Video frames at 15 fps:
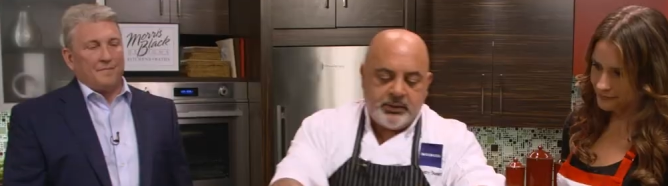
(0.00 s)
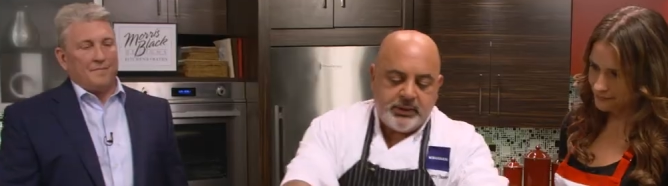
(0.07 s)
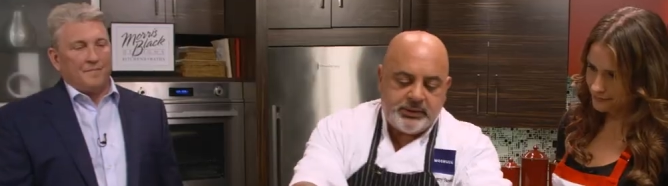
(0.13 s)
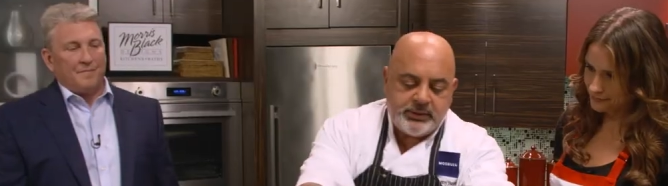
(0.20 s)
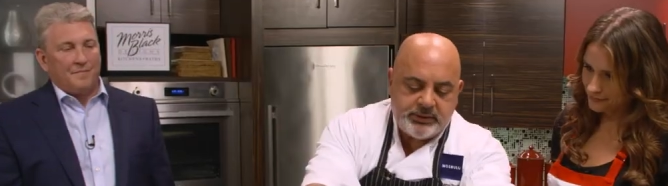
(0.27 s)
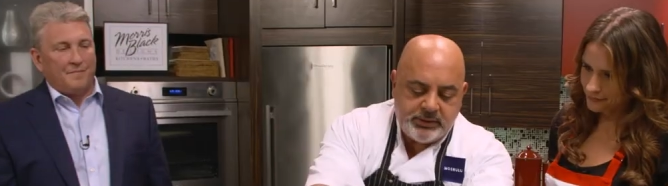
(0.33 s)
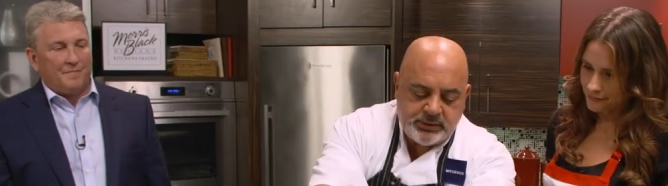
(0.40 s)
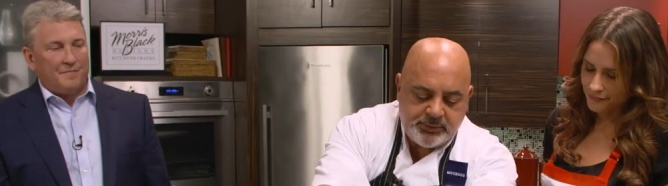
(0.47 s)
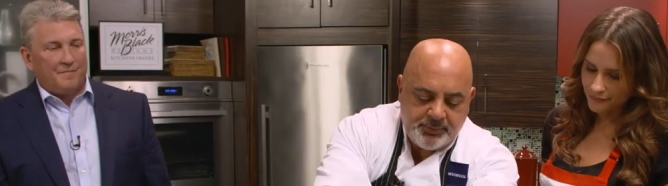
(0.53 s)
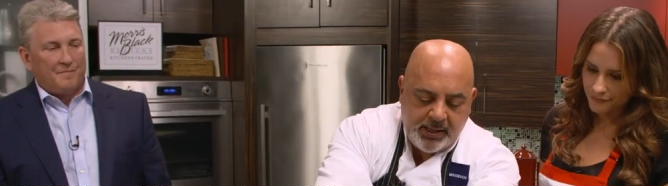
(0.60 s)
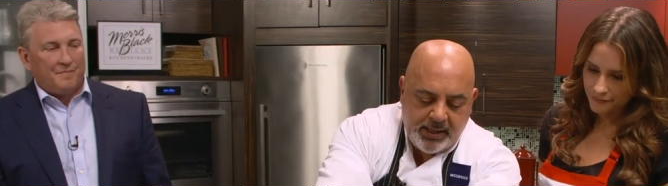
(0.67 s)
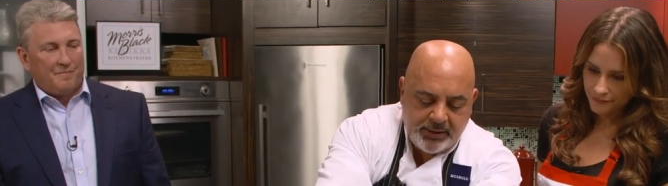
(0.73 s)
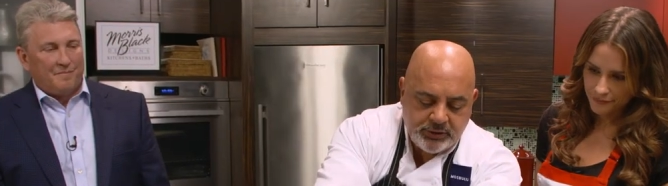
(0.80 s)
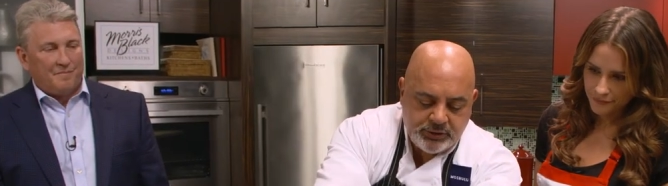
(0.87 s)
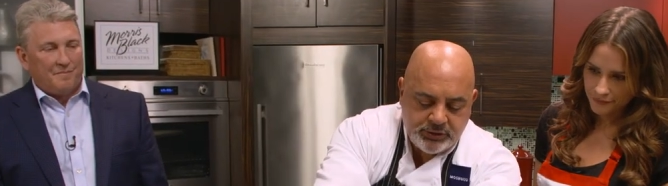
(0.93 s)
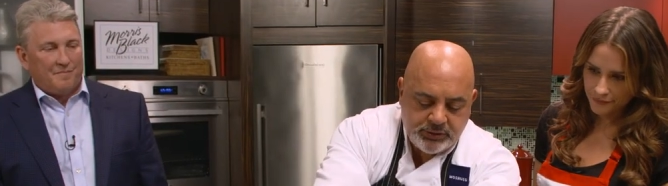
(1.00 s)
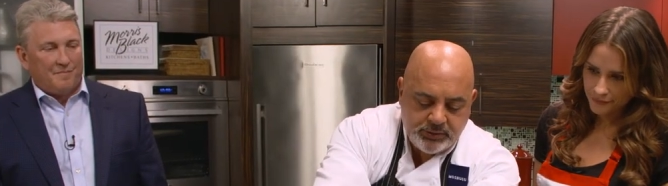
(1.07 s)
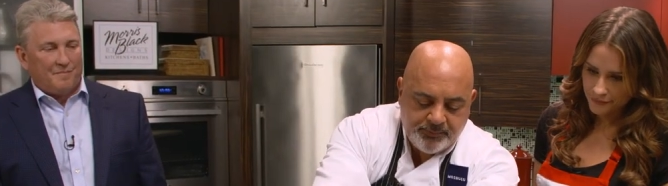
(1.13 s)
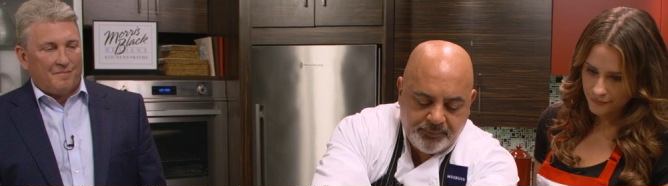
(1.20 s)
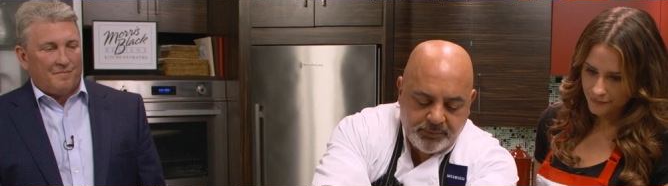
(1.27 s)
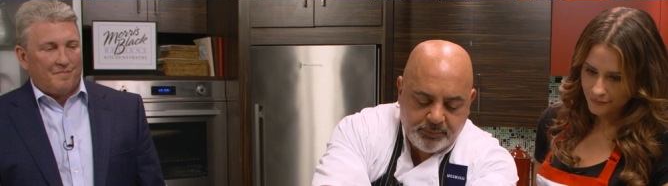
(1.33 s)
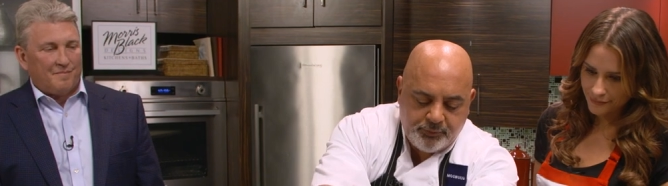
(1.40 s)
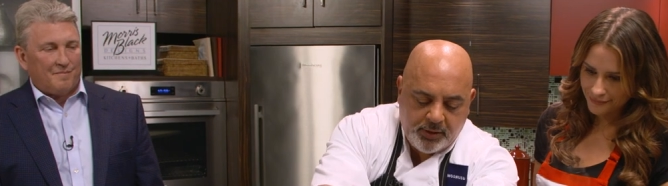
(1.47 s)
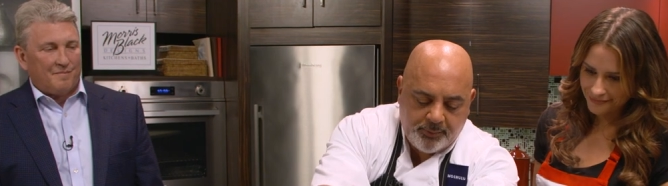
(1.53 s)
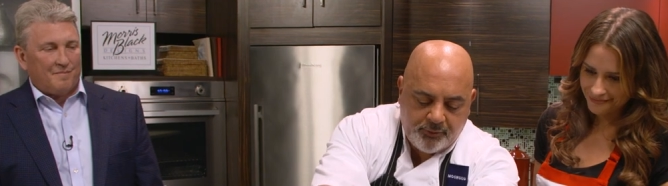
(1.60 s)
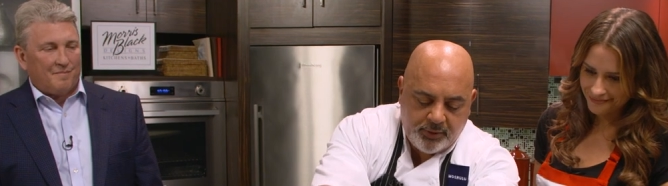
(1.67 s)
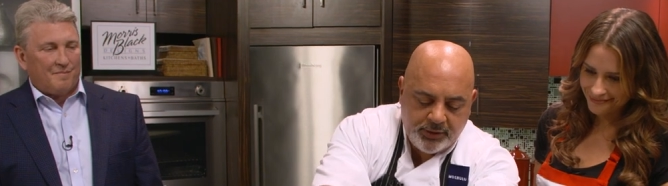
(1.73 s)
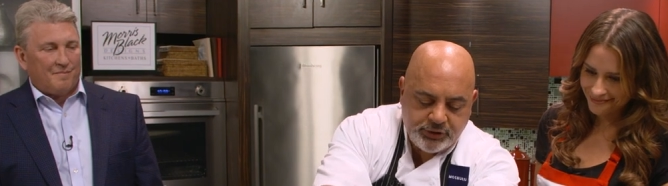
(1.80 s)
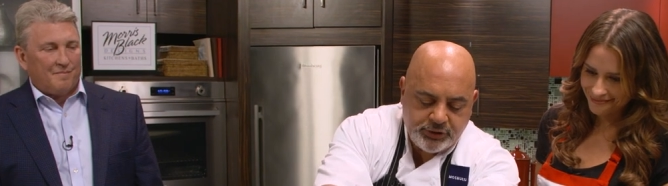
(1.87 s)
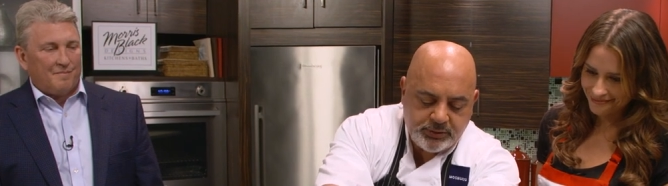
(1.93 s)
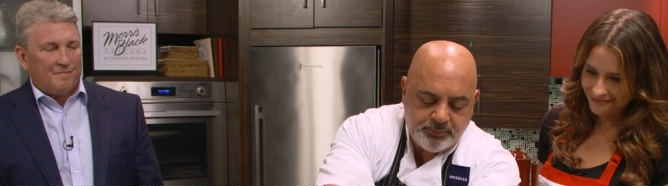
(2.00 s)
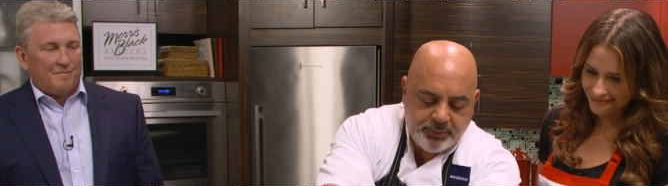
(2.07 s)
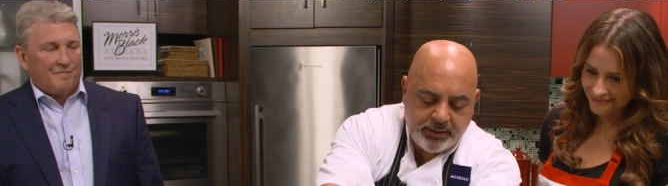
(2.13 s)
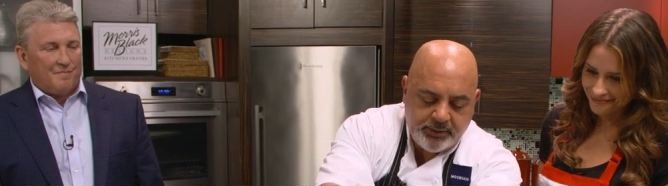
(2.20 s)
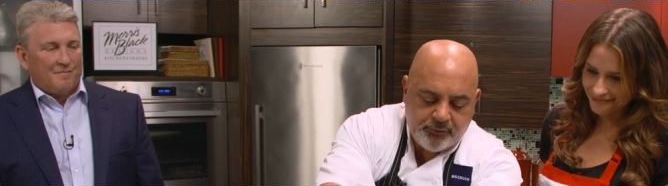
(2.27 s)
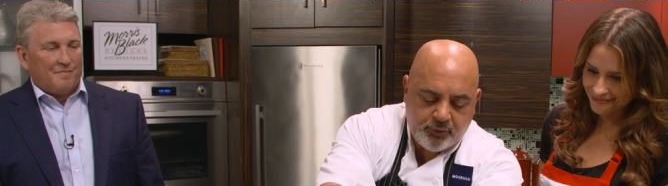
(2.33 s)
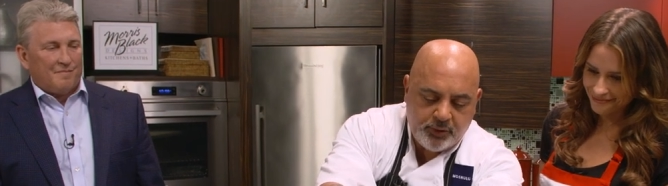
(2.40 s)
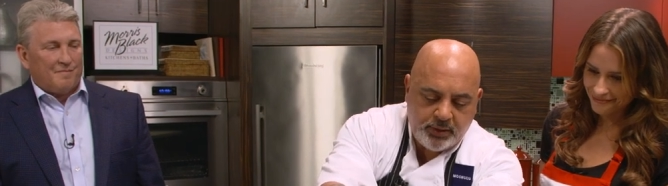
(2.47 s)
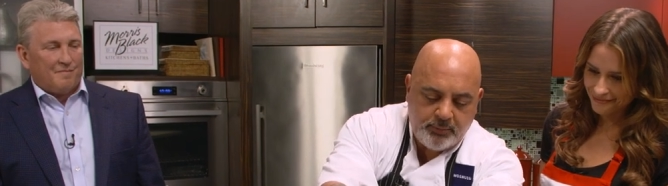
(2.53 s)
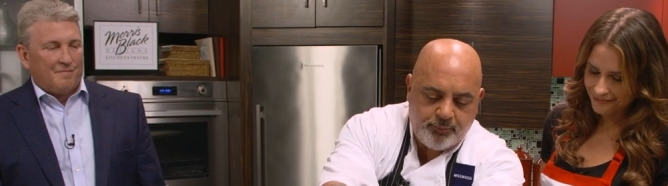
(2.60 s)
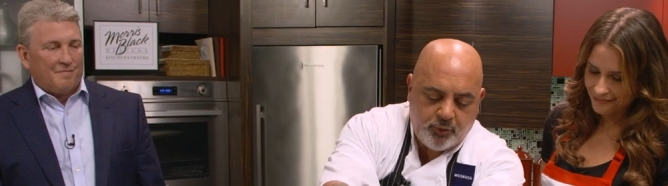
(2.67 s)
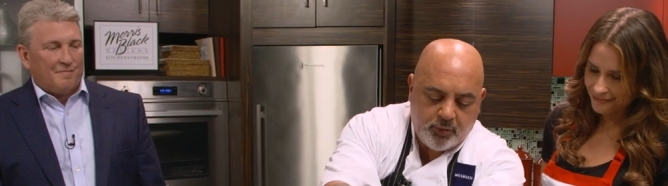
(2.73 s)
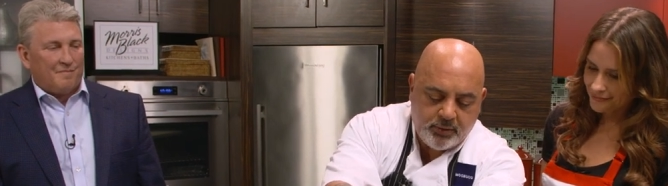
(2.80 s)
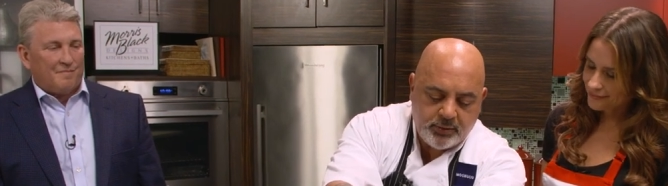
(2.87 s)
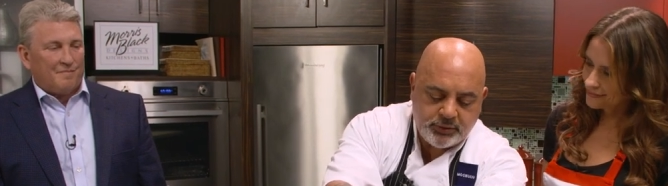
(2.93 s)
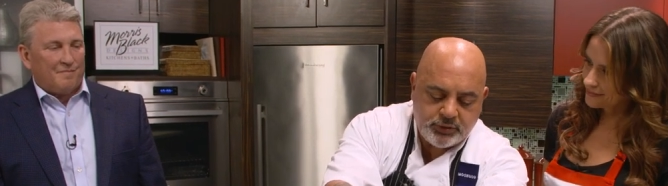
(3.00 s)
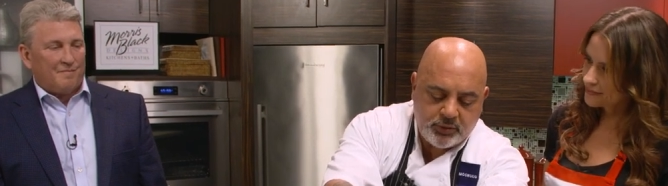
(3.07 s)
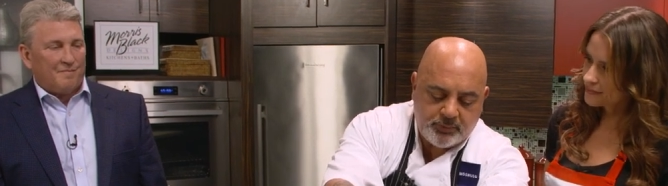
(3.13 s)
Speaker 1: This is a Spanish preparation, but it really borders